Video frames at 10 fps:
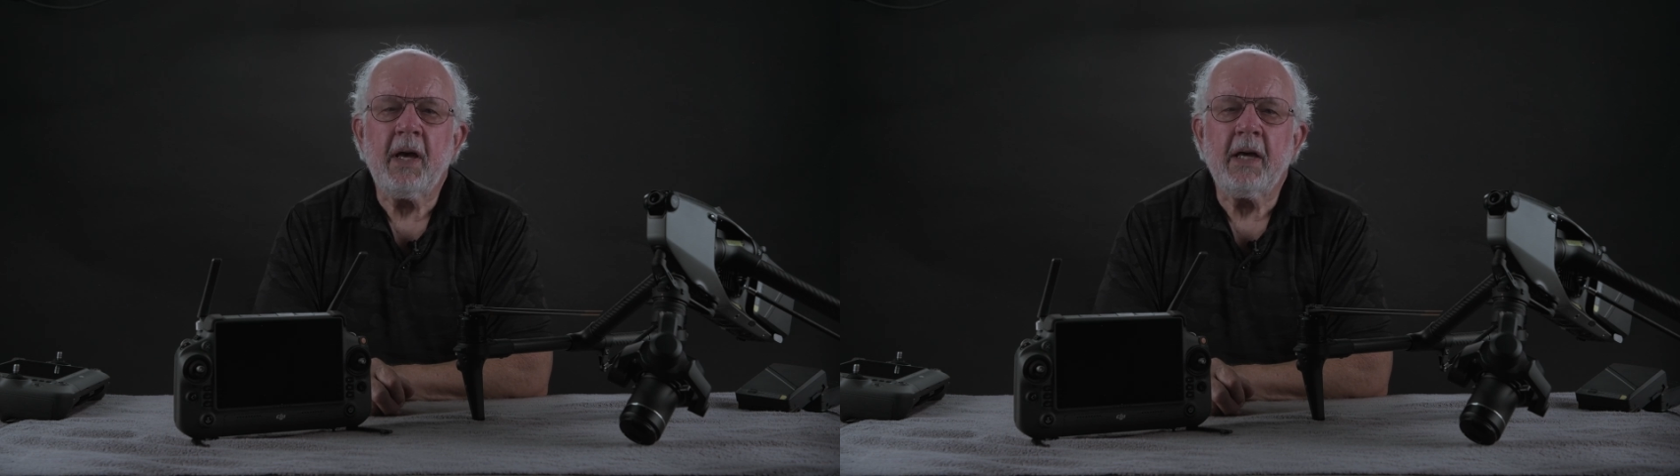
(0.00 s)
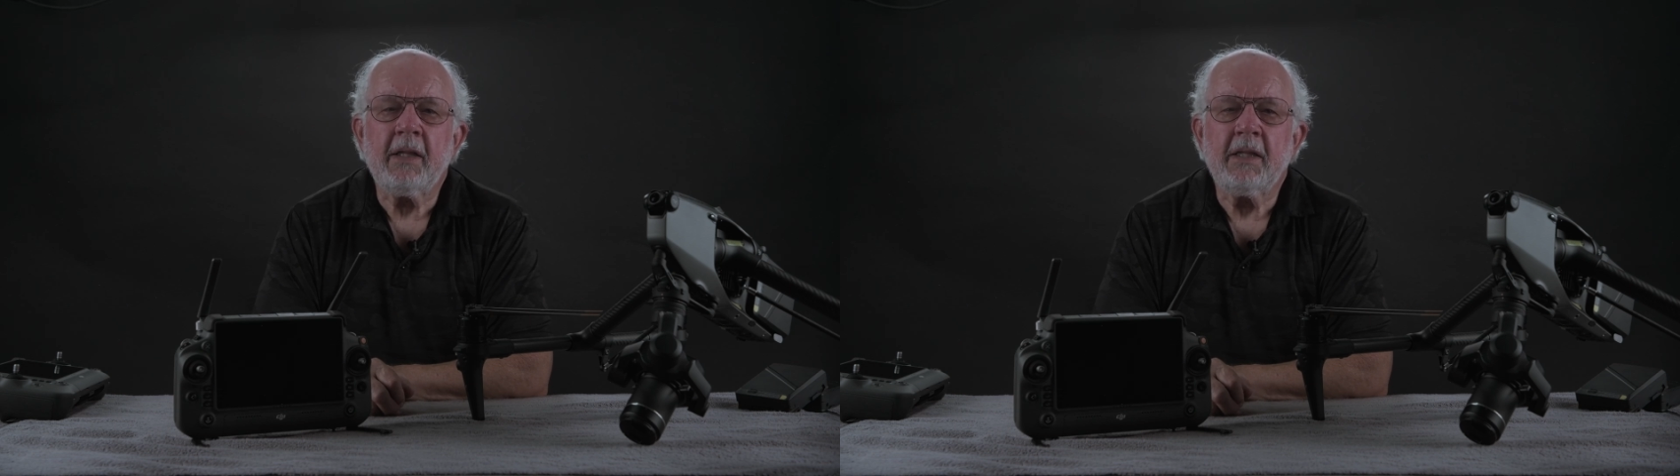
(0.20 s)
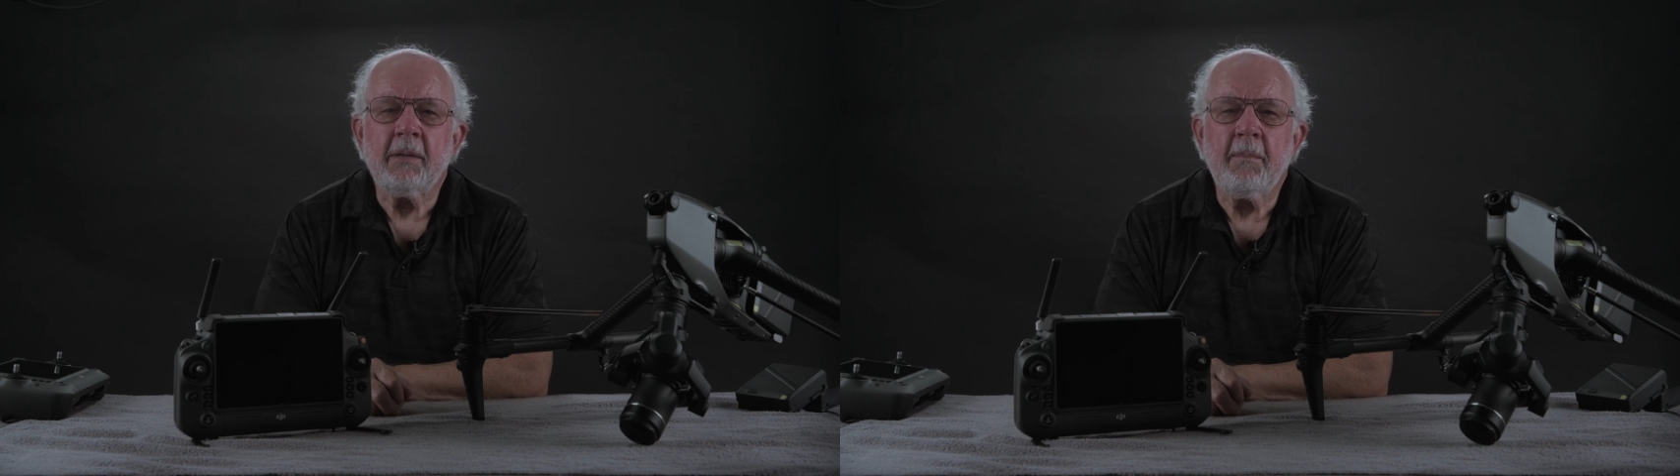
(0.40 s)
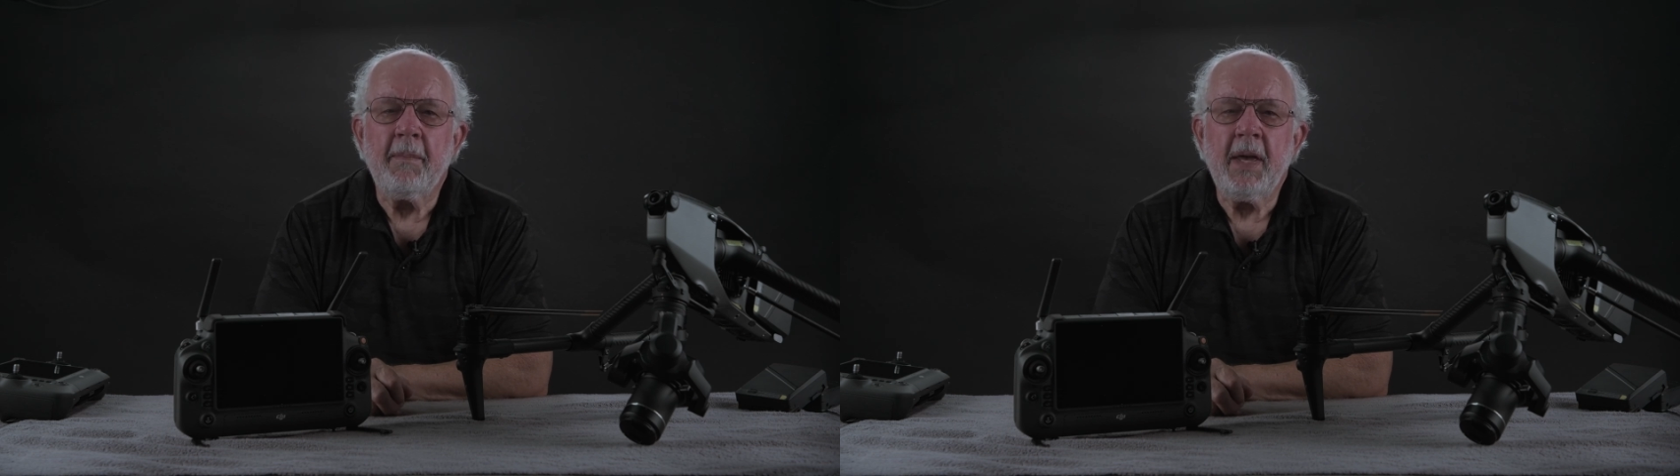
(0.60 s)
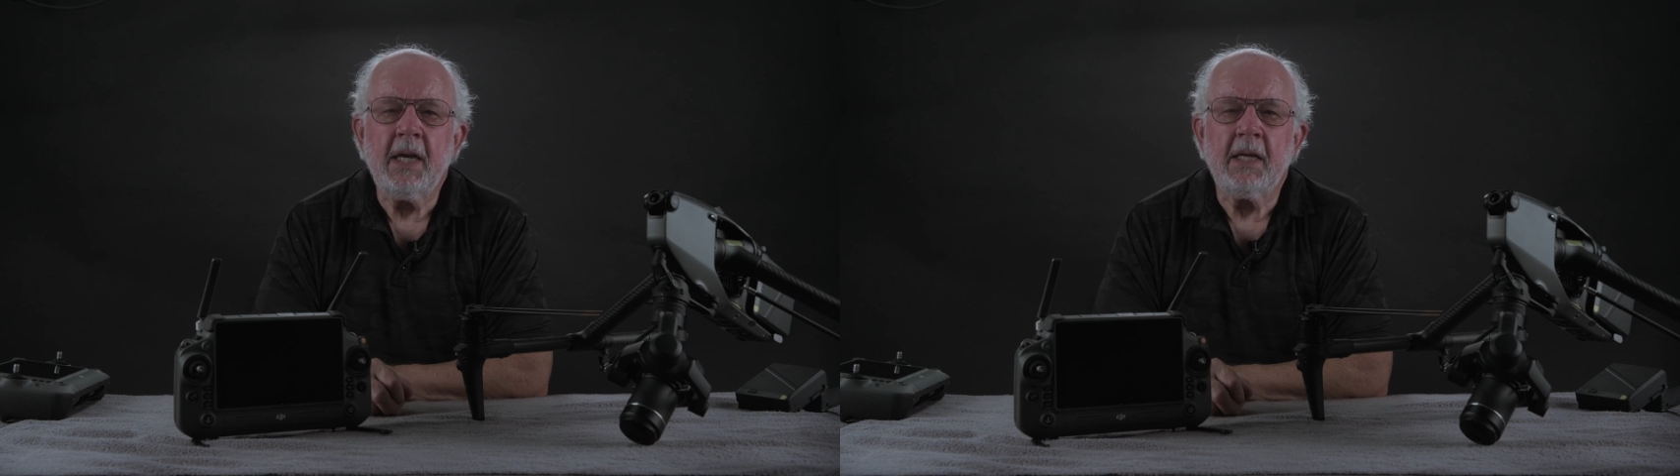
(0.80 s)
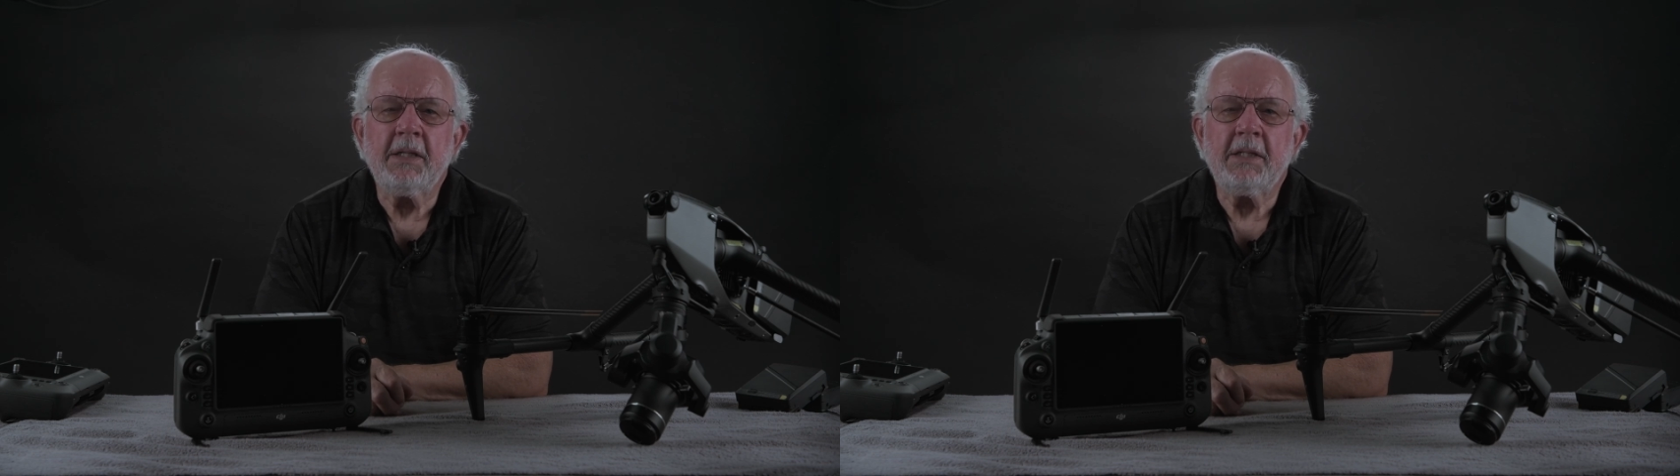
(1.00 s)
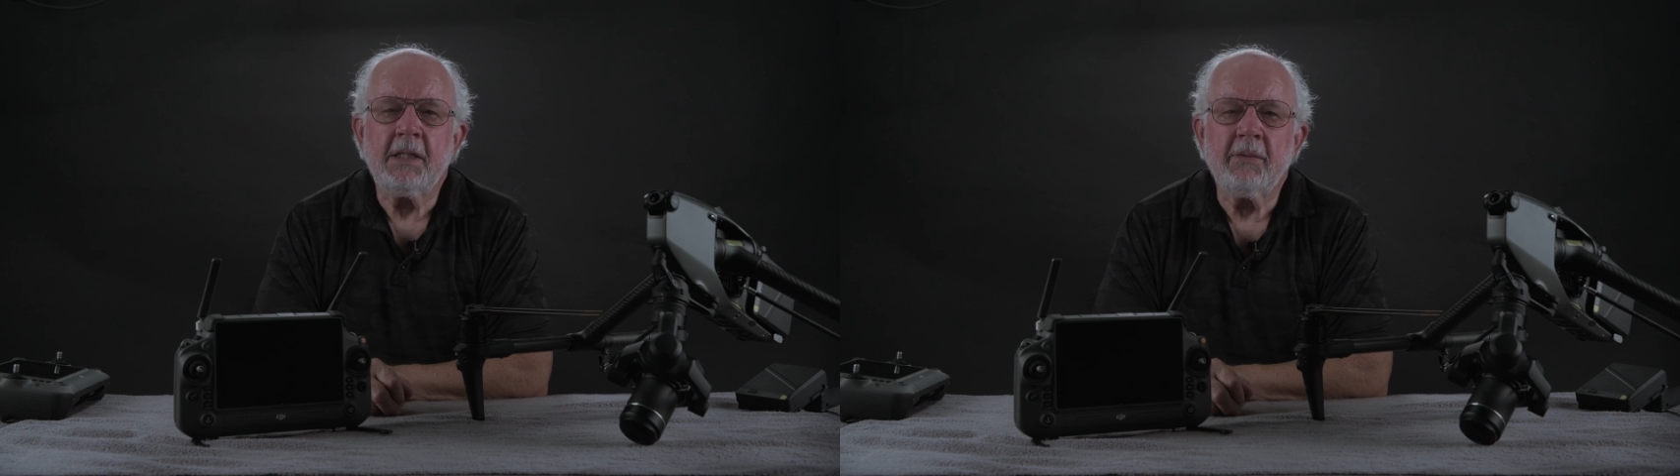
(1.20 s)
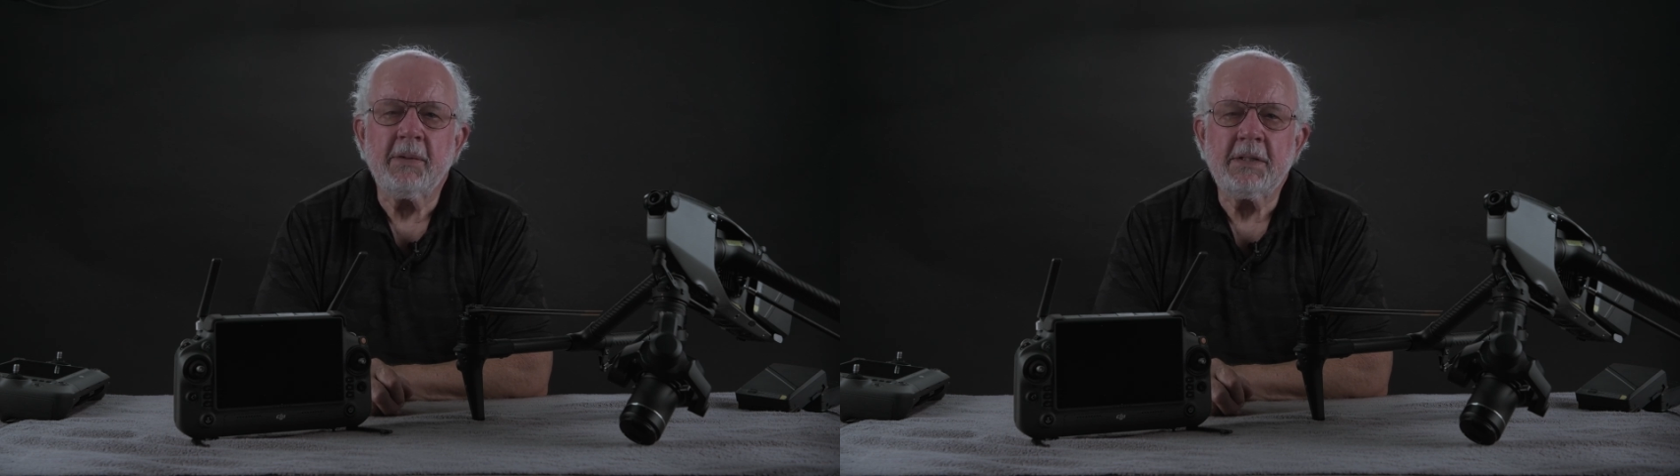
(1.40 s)
path that may
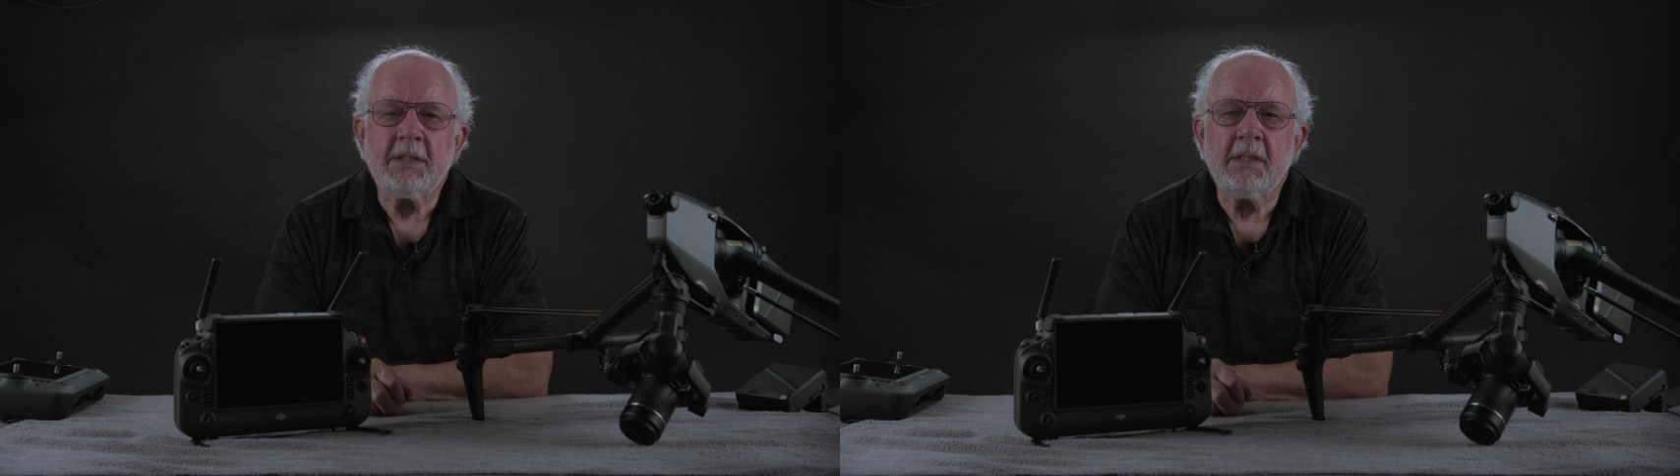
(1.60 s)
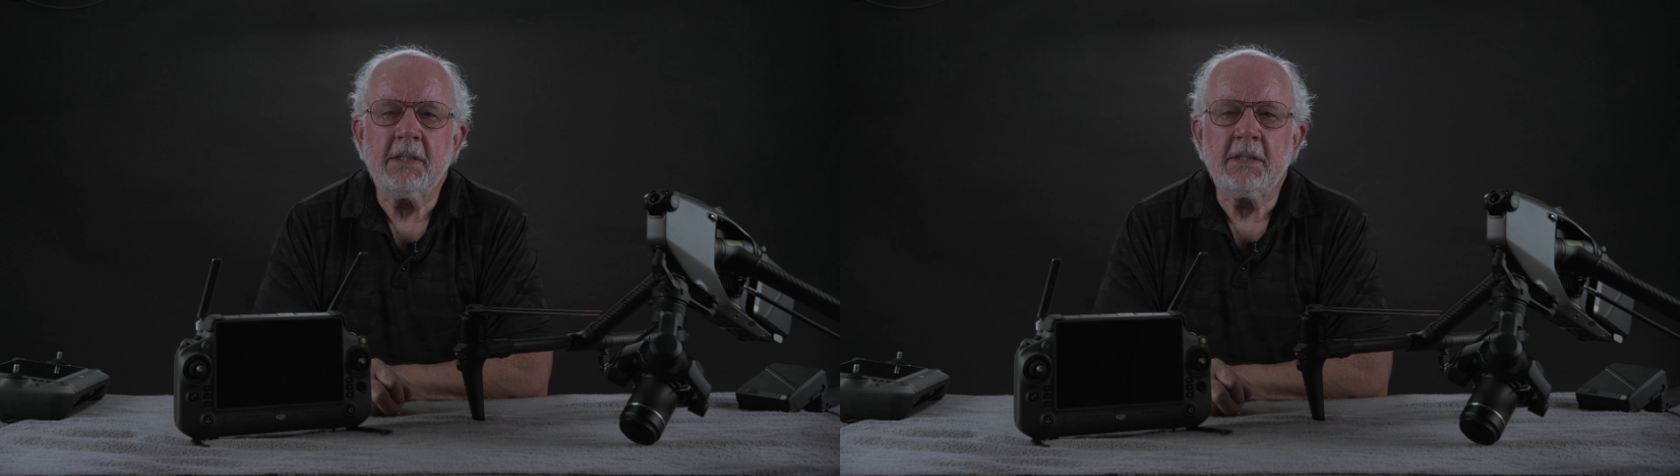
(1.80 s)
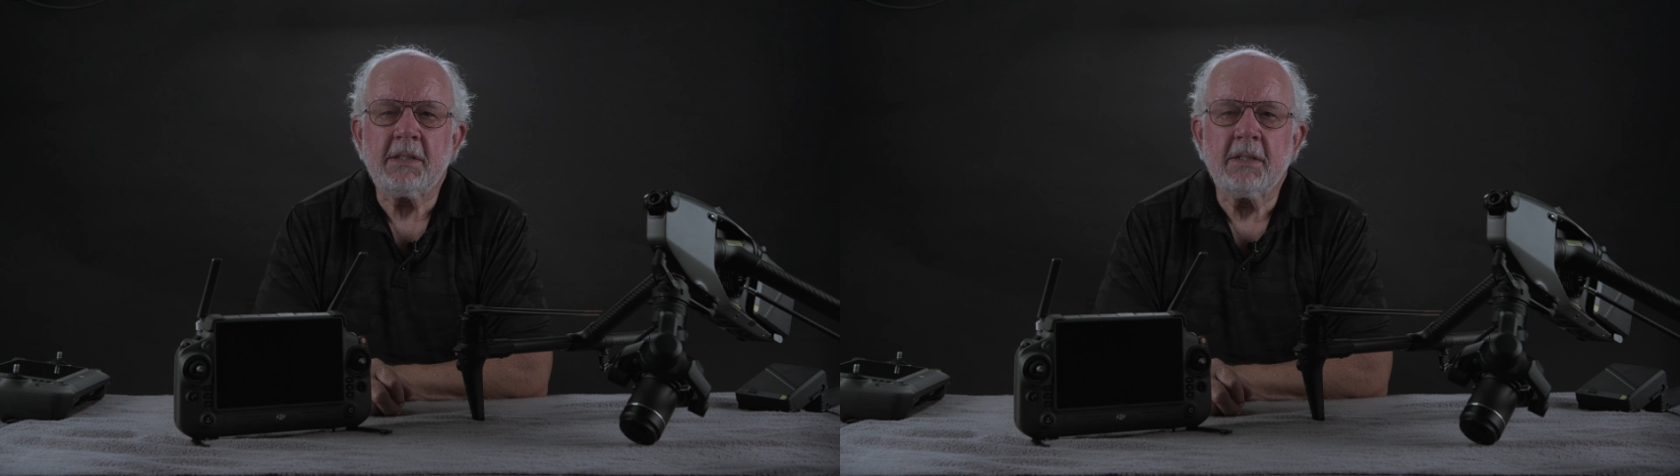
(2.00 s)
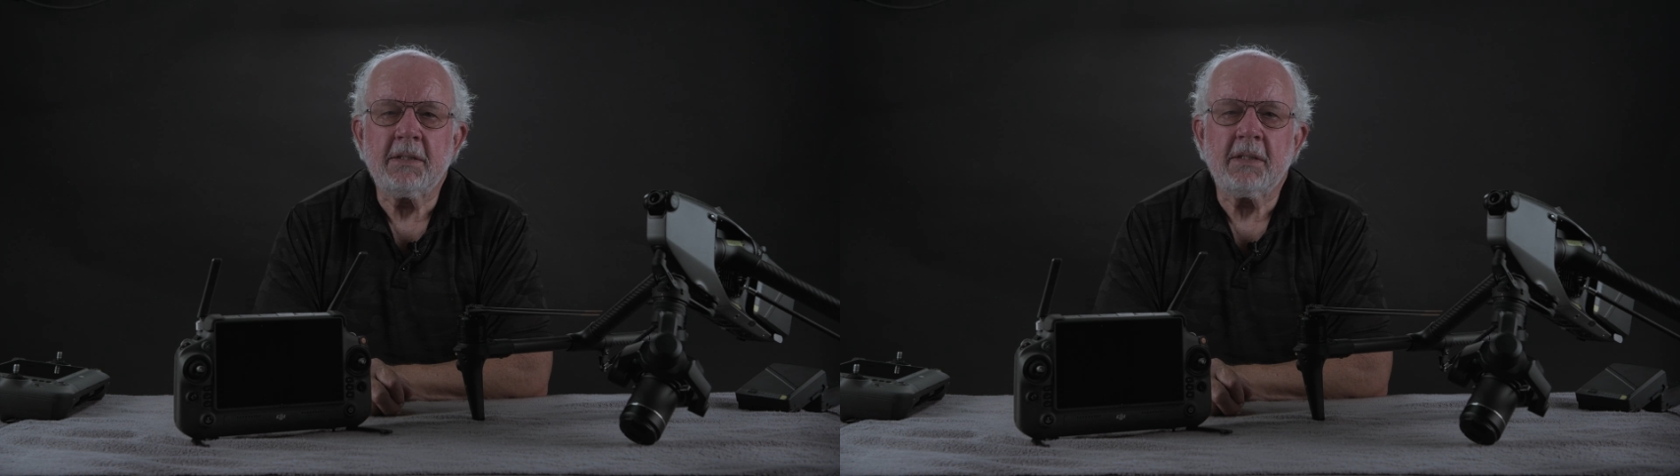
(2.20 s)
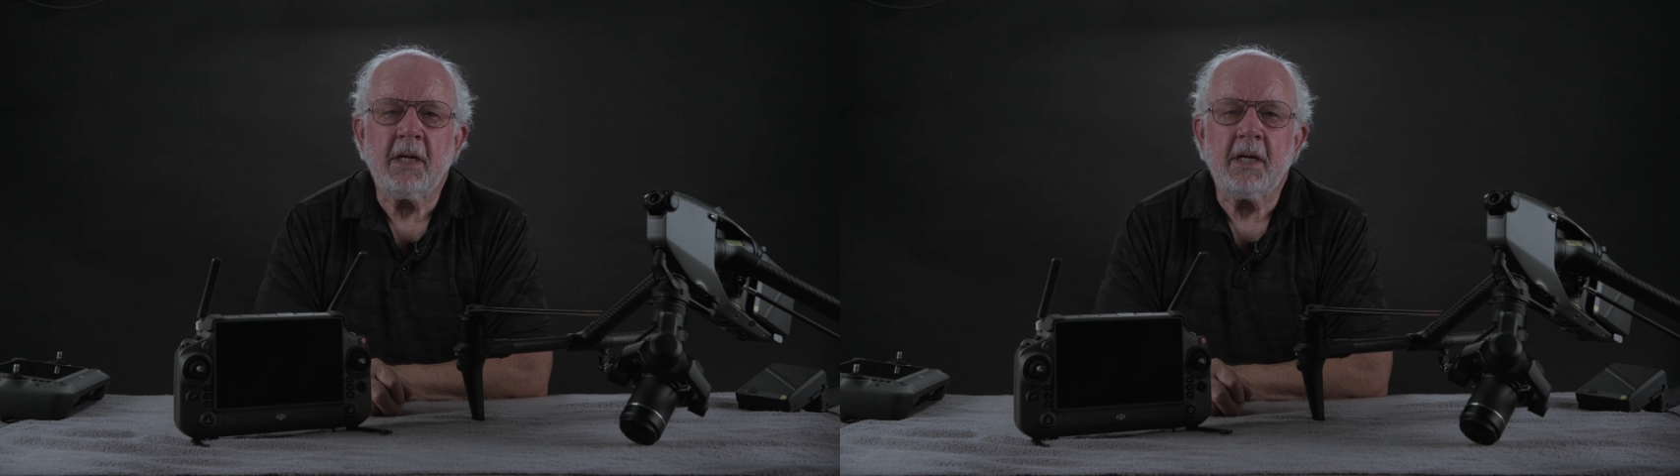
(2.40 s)
decrease the distance